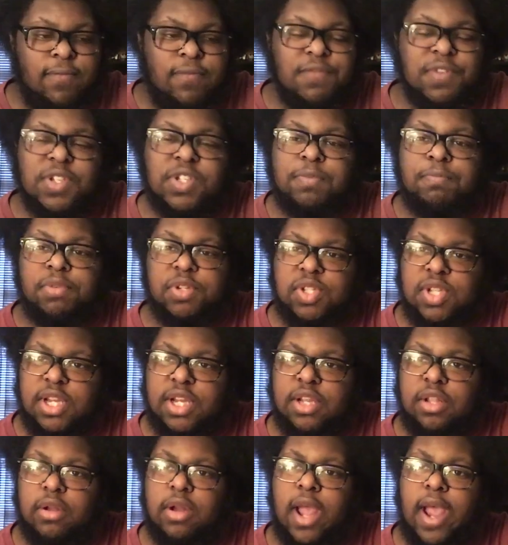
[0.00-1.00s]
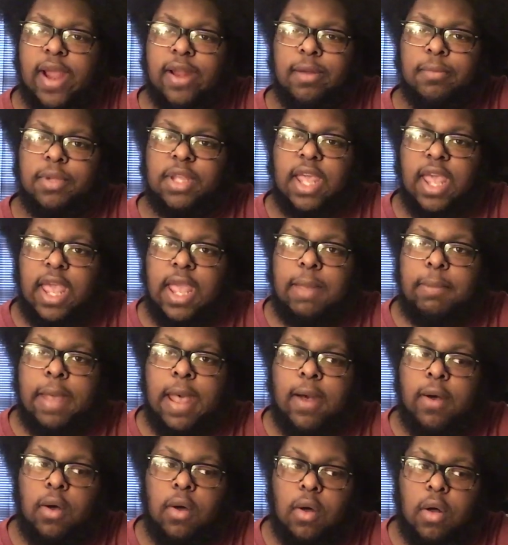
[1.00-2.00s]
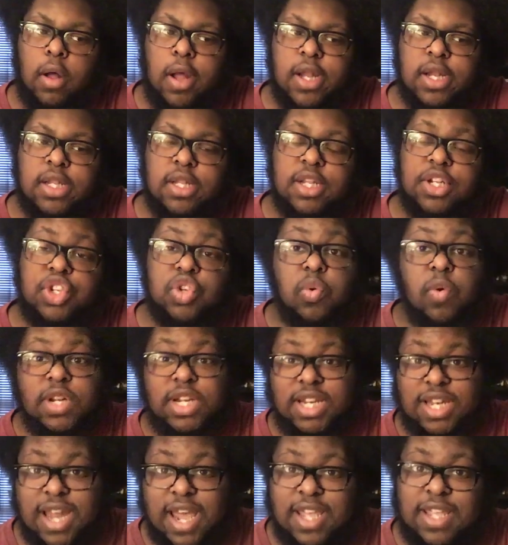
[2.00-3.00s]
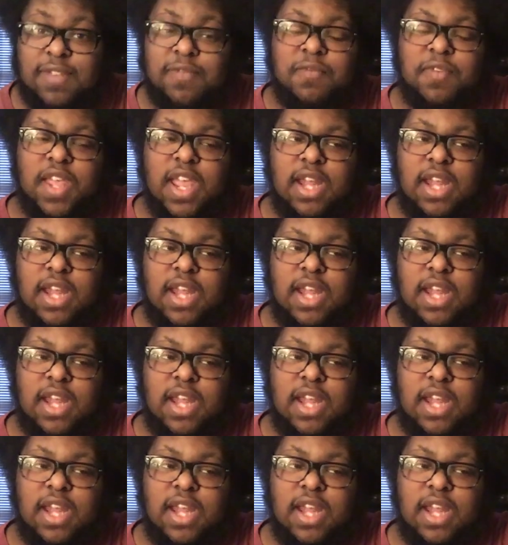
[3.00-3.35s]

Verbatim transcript: this particular item came out on the 29th